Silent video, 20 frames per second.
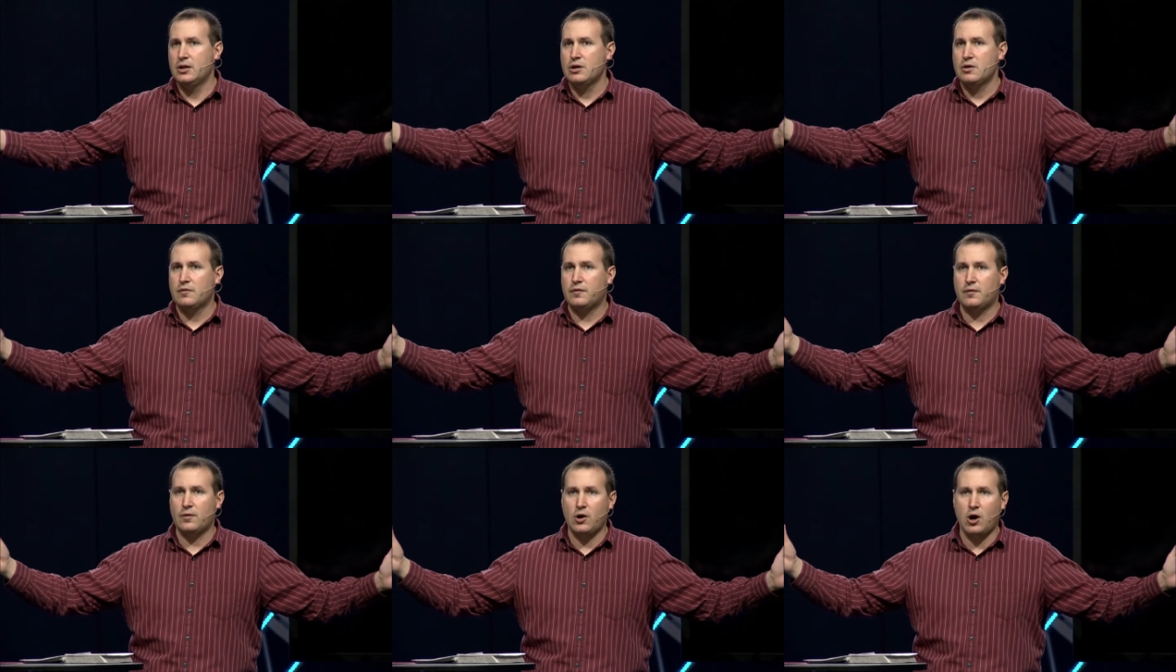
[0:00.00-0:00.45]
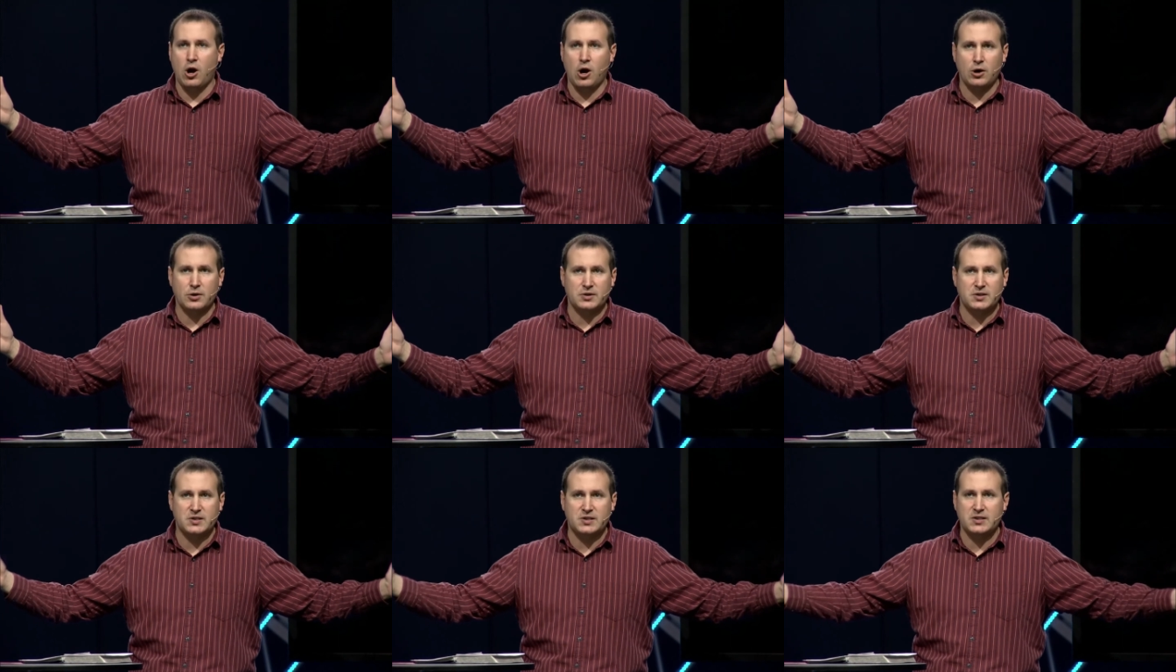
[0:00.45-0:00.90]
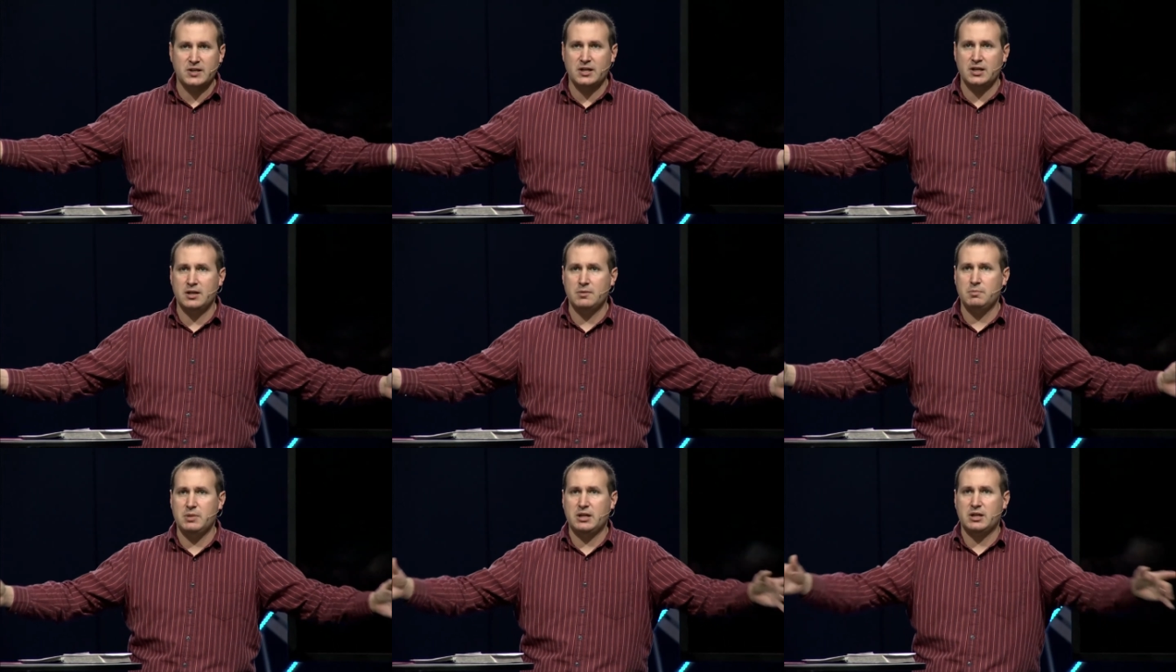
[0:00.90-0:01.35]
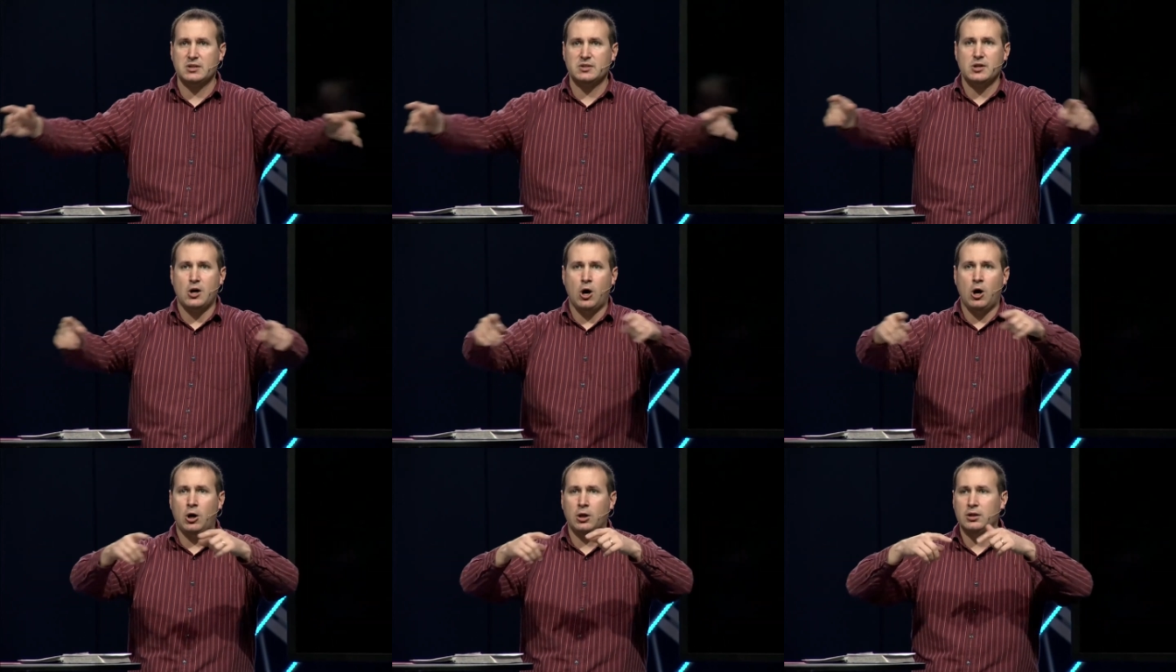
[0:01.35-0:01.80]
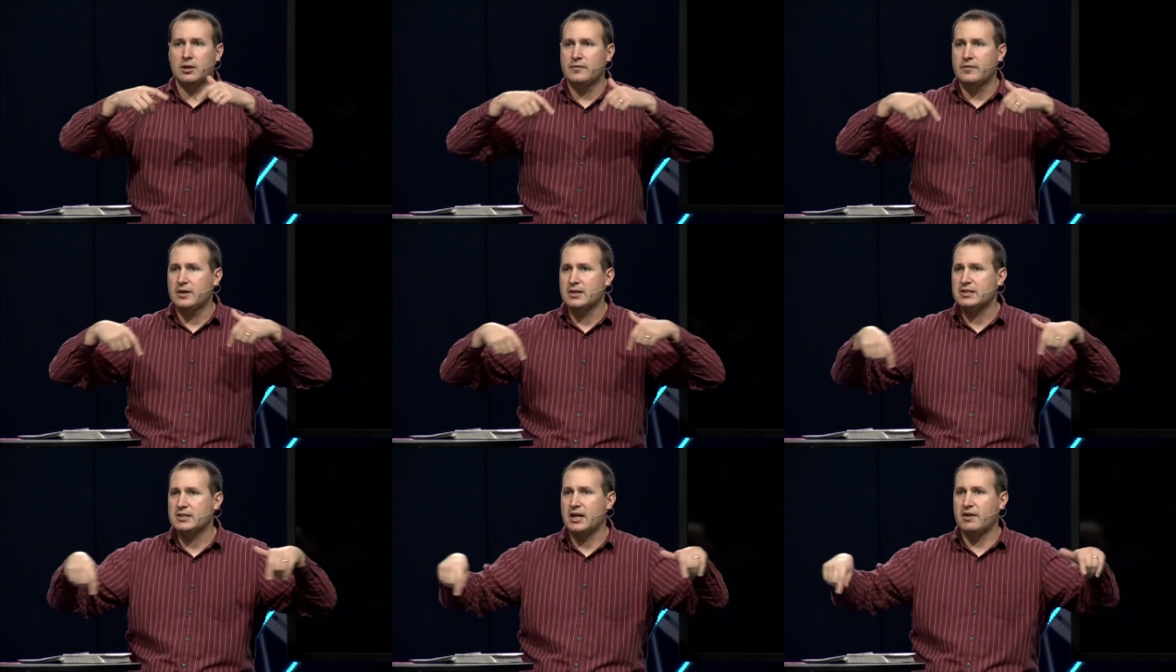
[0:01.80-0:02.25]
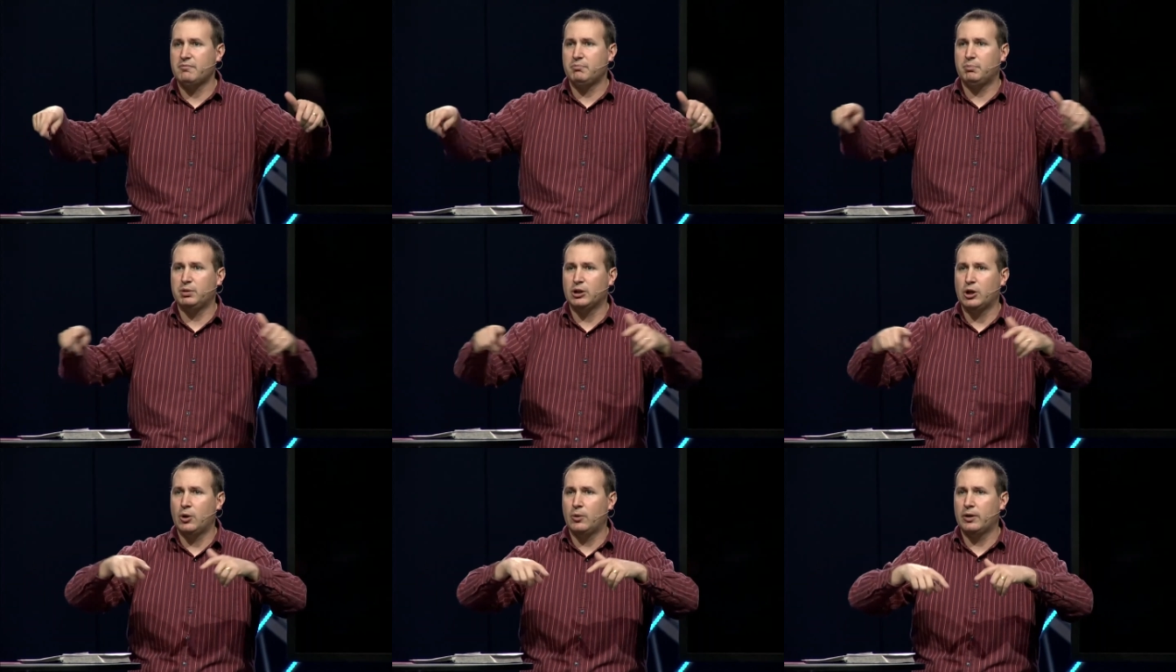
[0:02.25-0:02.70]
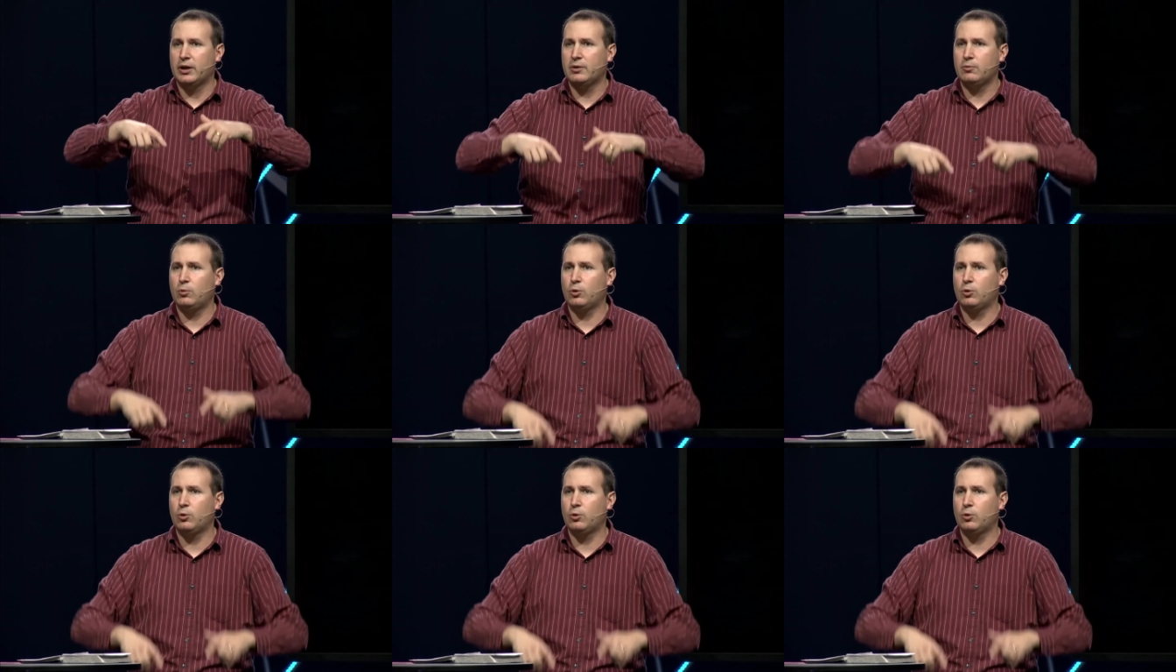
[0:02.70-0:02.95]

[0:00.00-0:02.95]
for our sin because all of us have blown it.